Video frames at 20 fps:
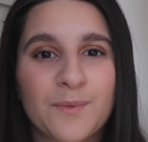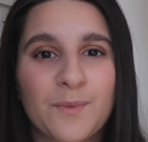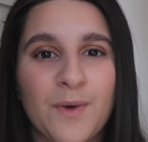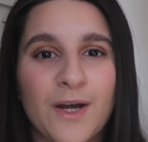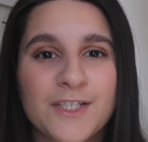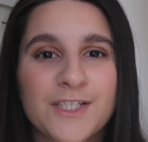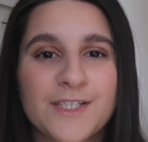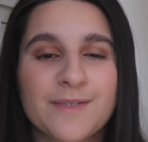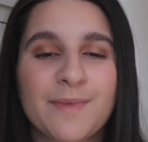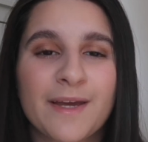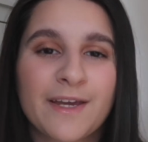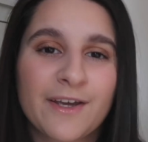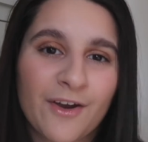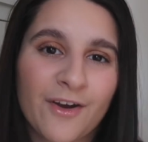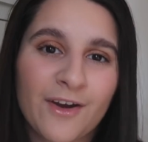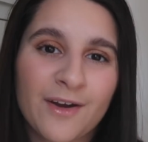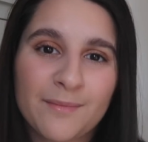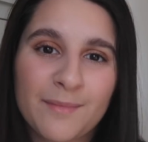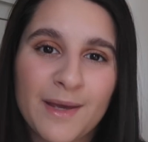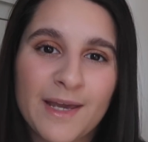watching my
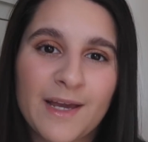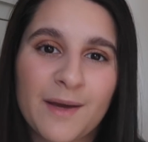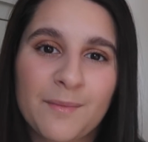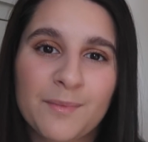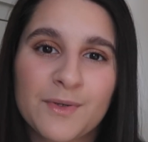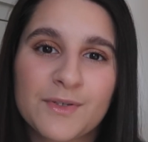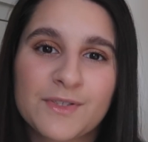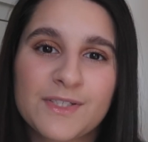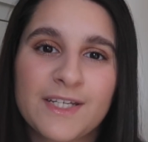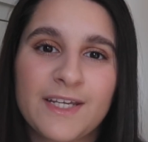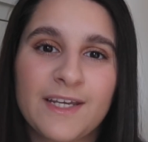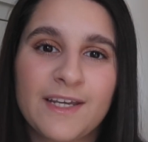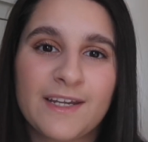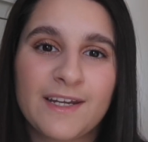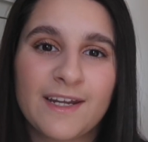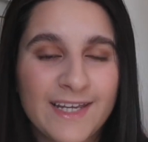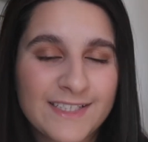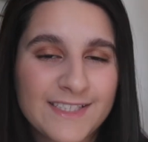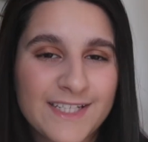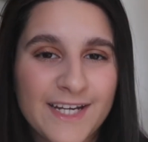current makeup
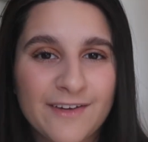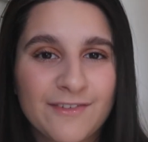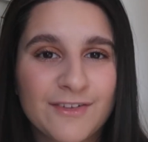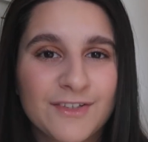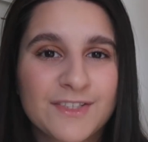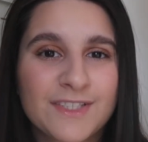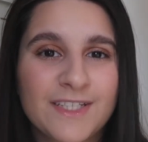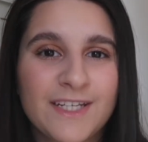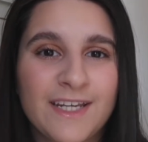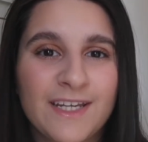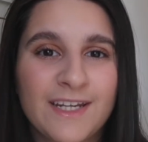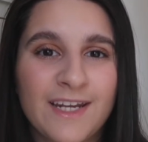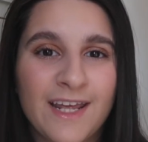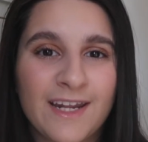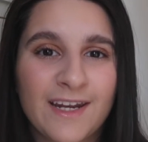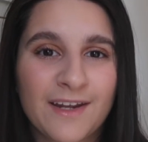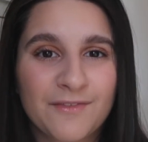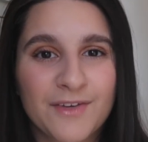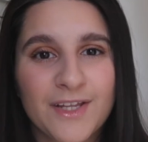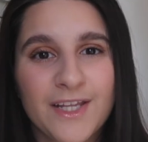routine and hair routine,
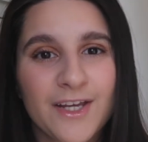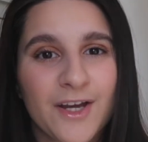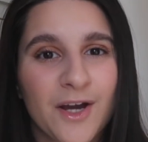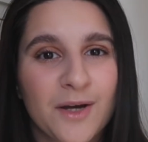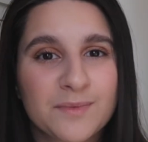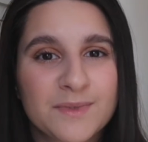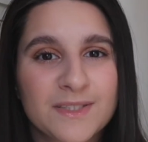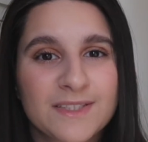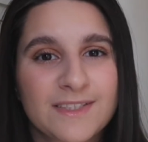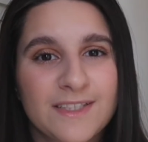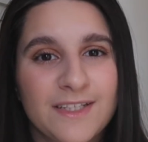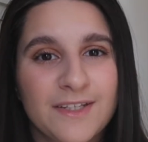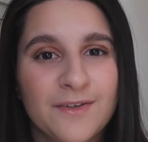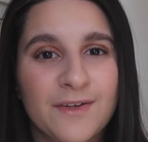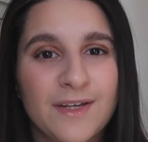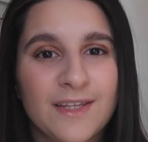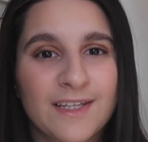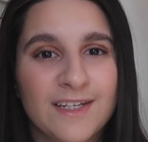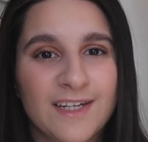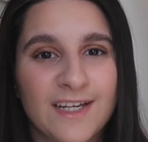and I really hope to see you
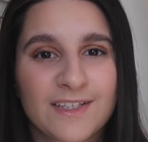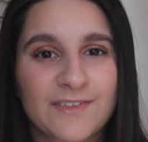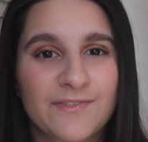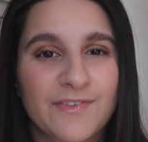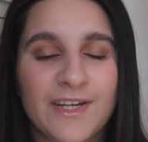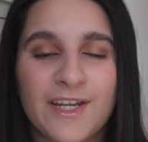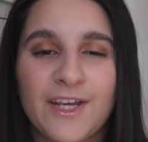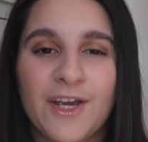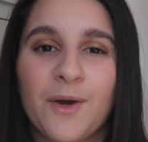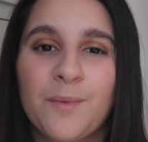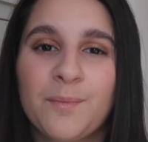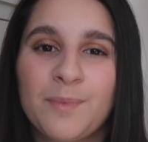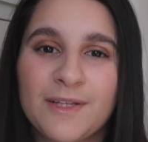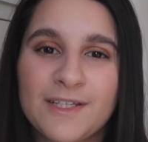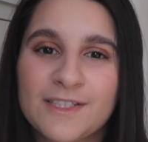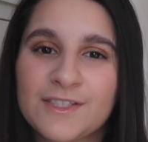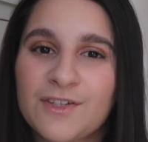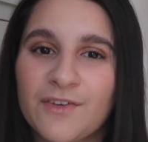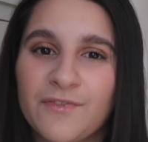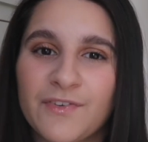in the next video.
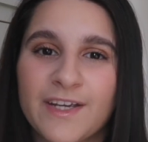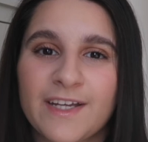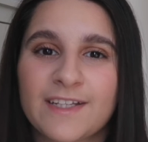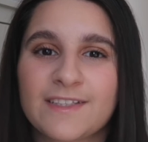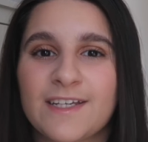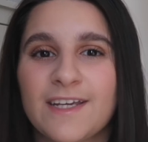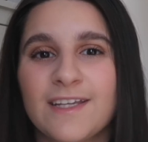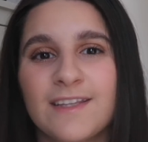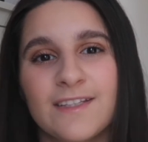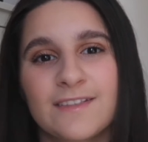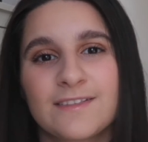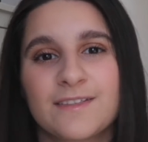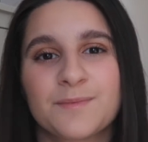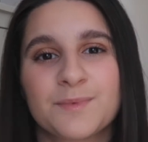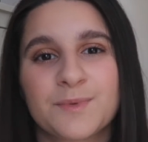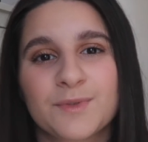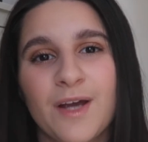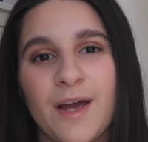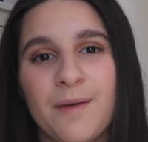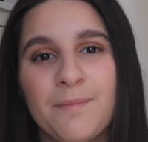Please don't forget to hit the
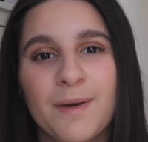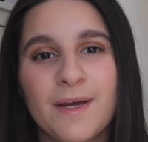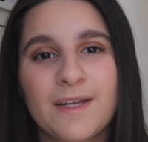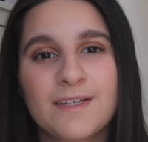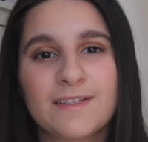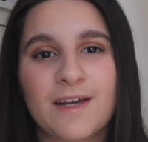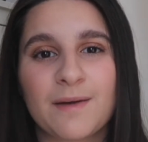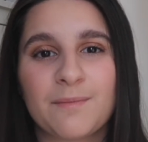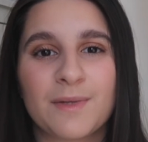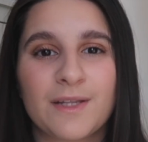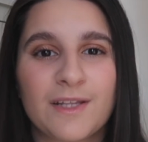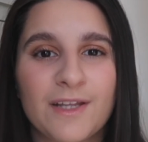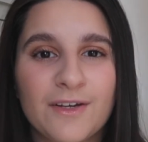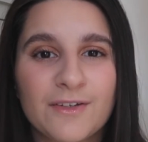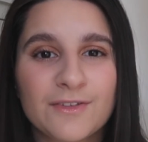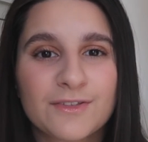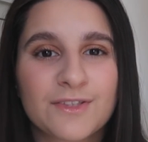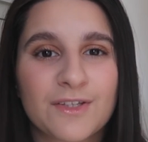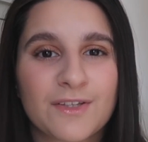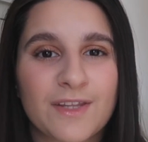subscribe button down
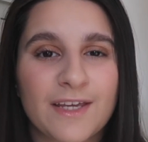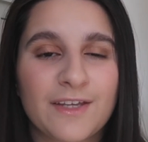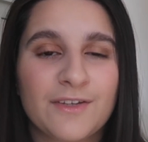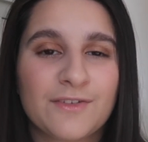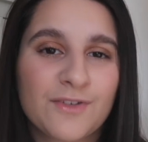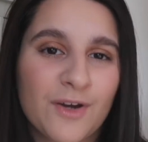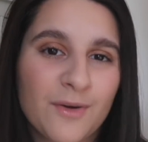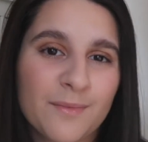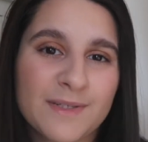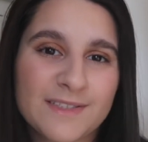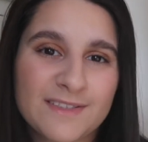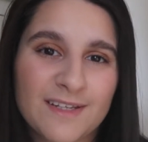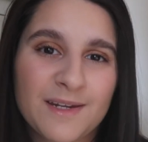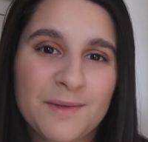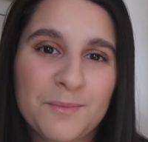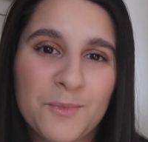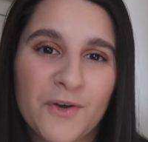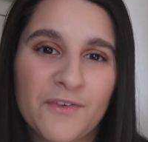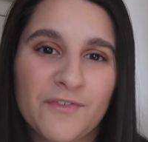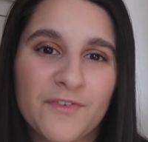below so that you don't miss any
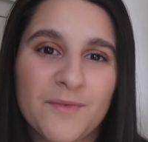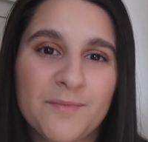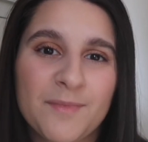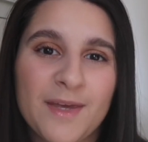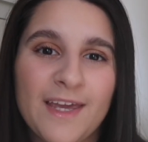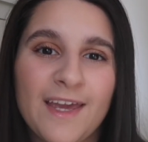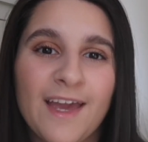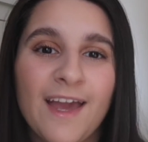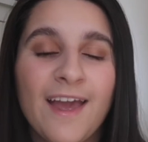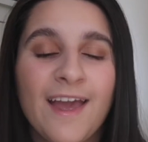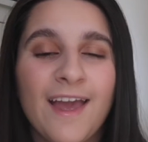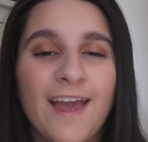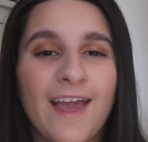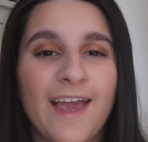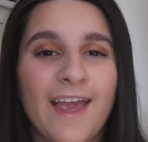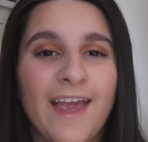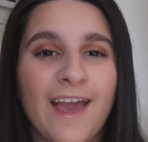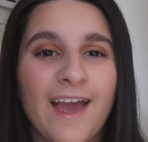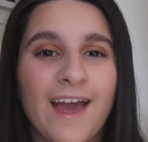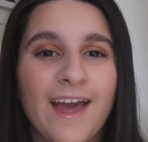more from me,
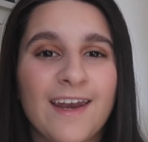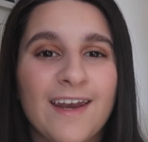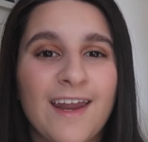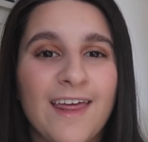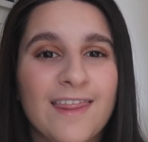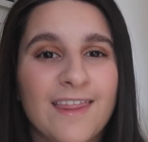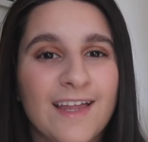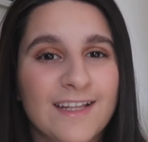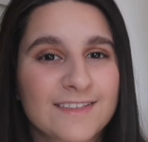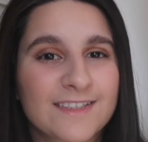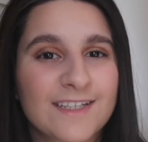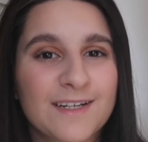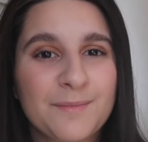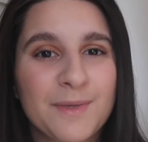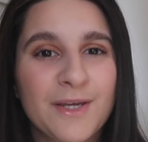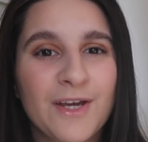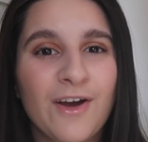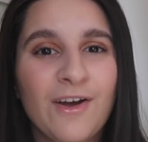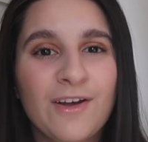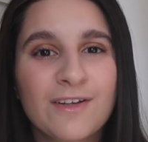and that's gonna
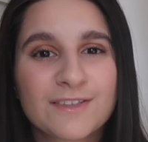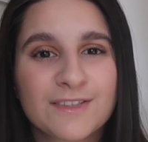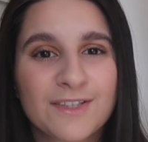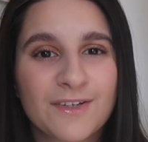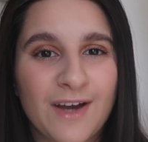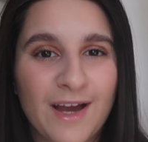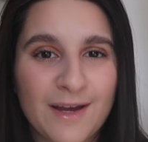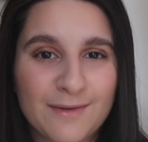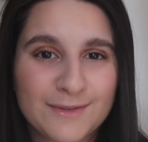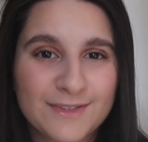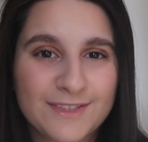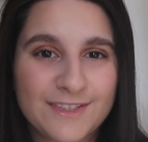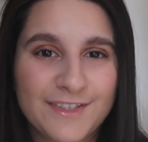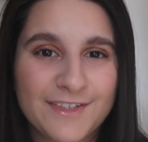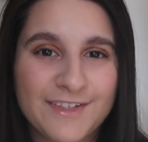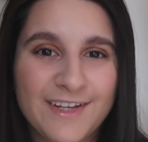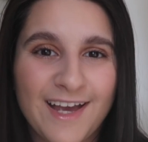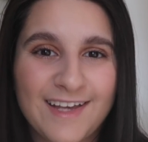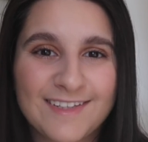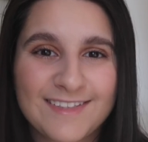be all. So I will see
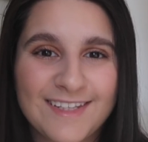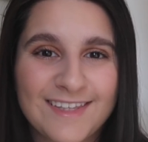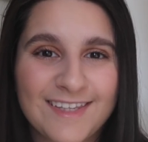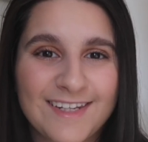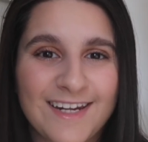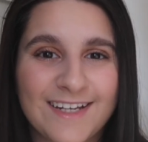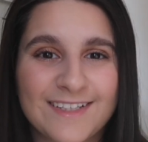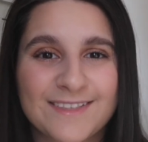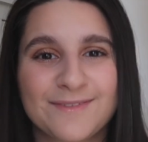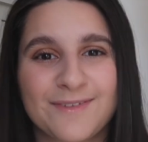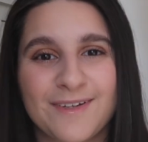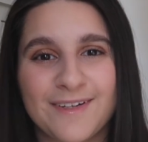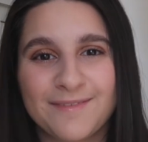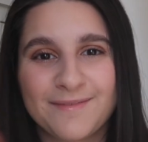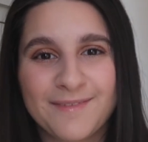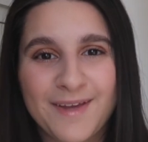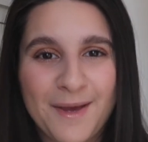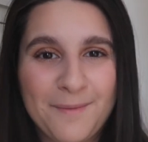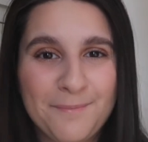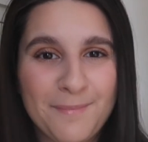you guys in the next one.
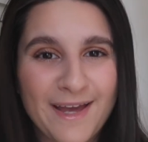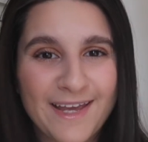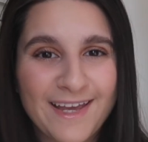Bye